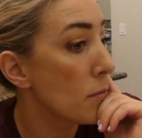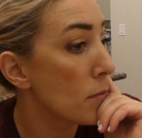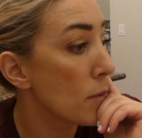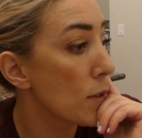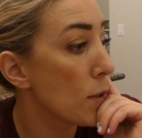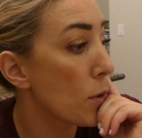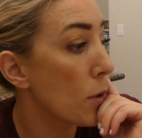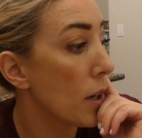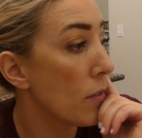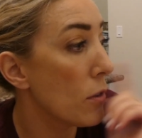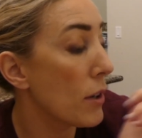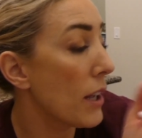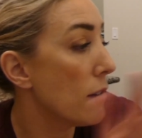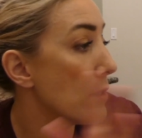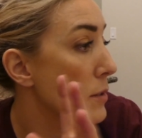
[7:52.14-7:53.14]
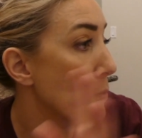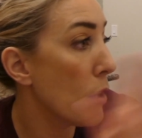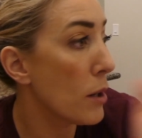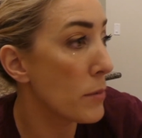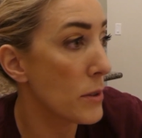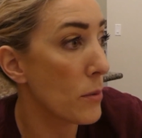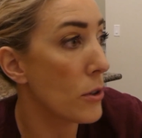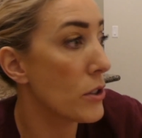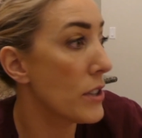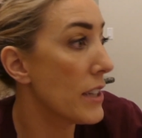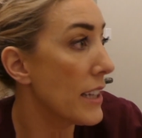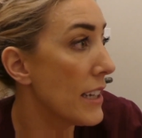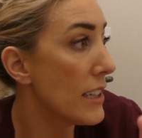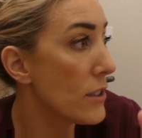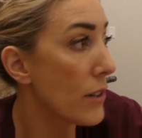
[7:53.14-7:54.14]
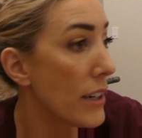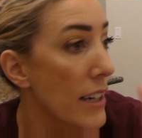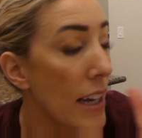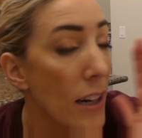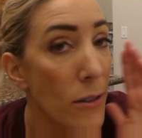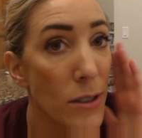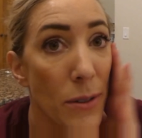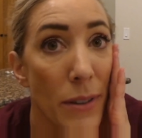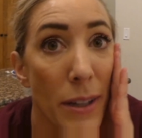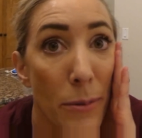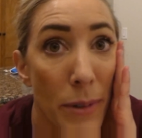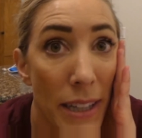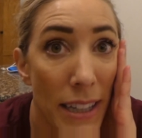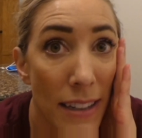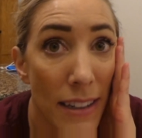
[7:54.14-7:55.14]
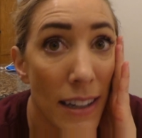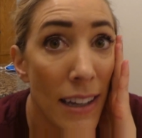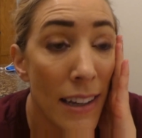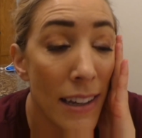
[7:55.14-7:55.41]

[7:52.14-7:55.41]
So grateful Kellen's mom is watching the kids right now so that we can